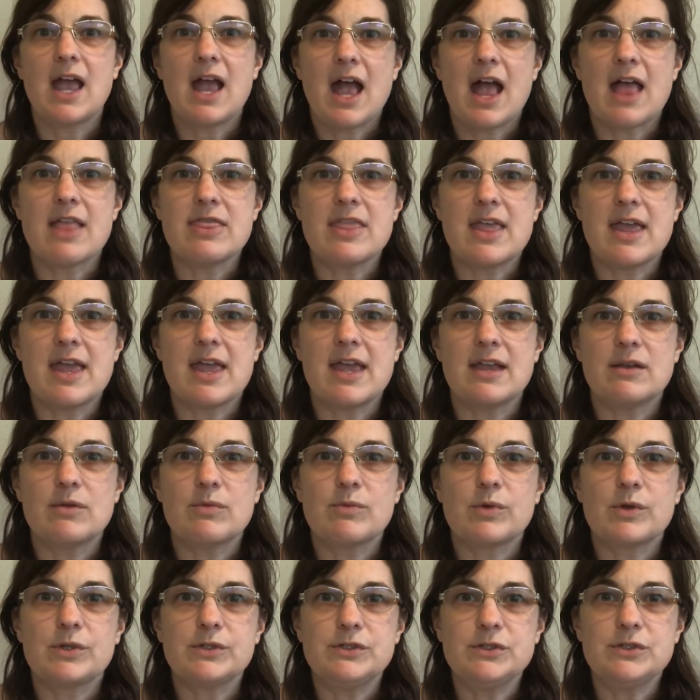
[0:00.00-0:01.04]
and then
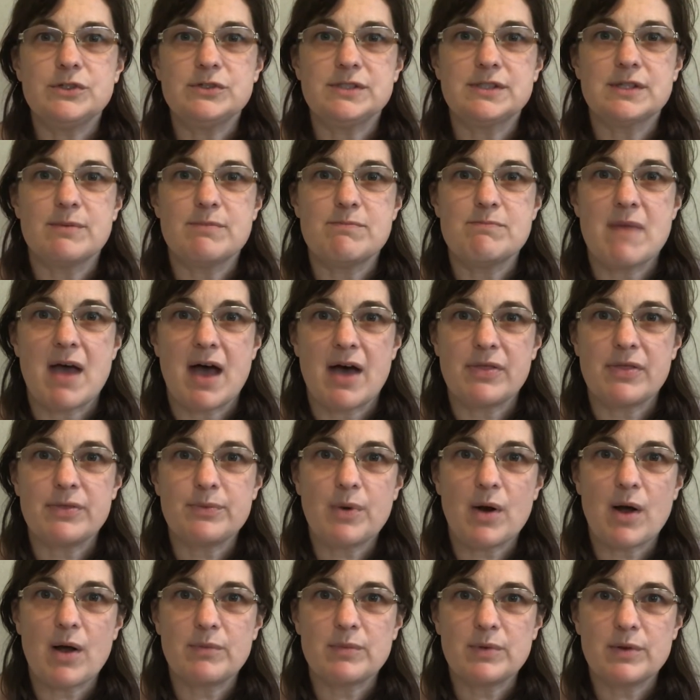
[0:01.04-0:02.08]
we'll do some math
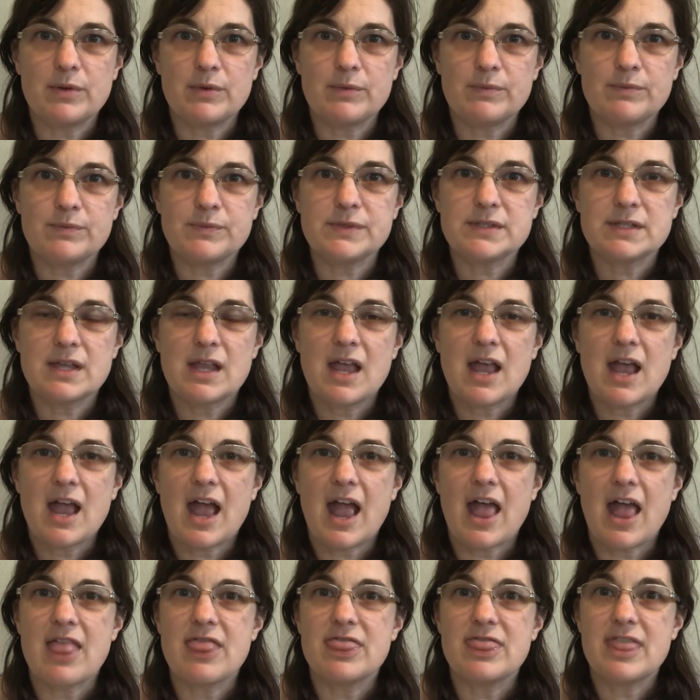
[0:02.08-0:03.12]
problems,
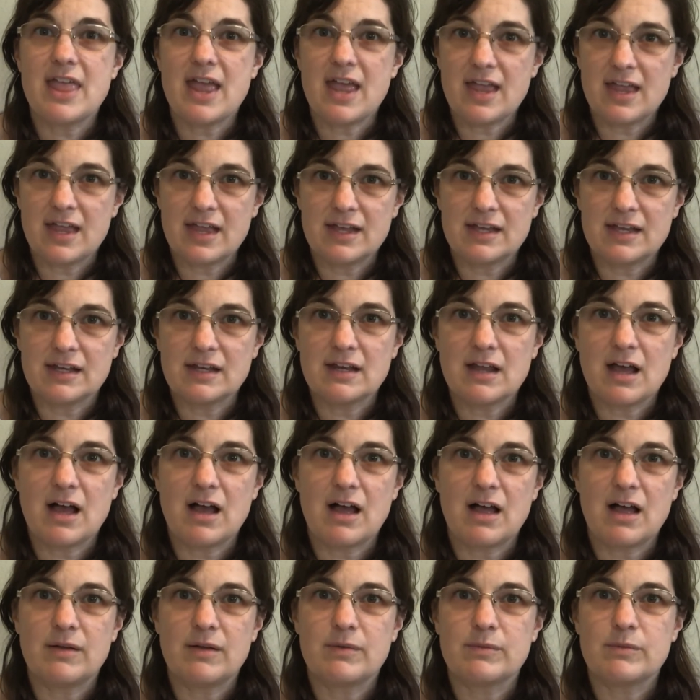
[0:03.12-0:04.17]
and then
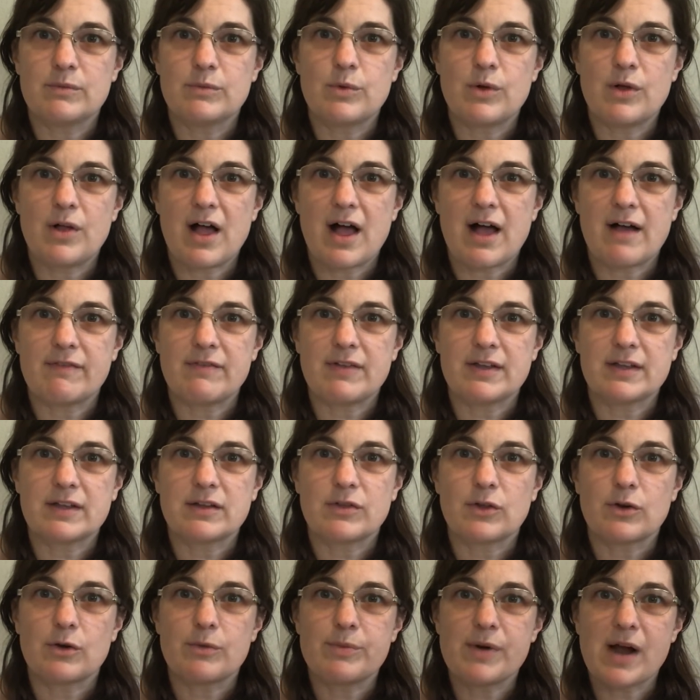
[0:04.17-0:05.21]
we'll have like a
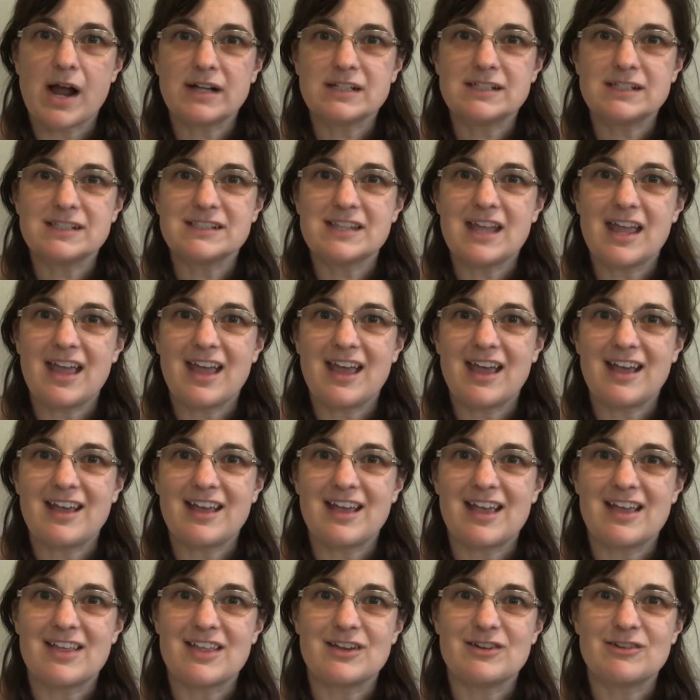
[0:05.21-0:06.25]
little practice thing,
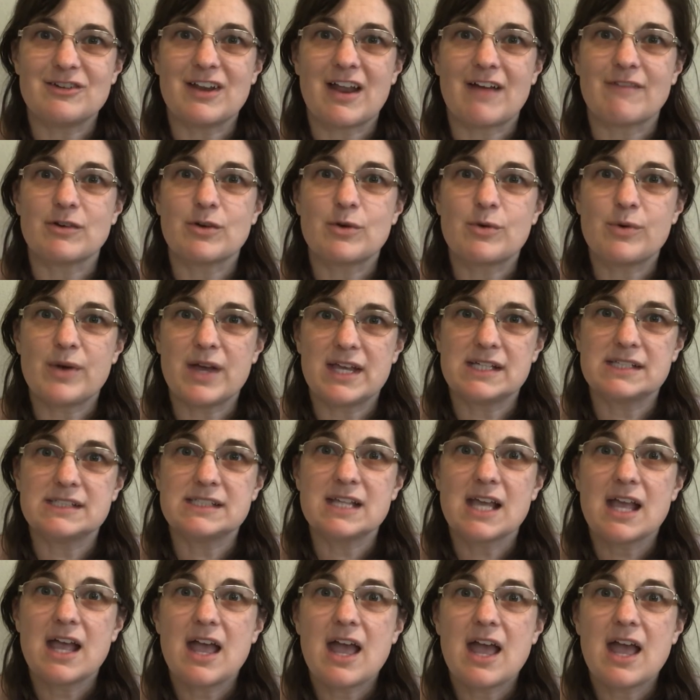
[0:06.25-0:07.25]
and then you can have a quiz.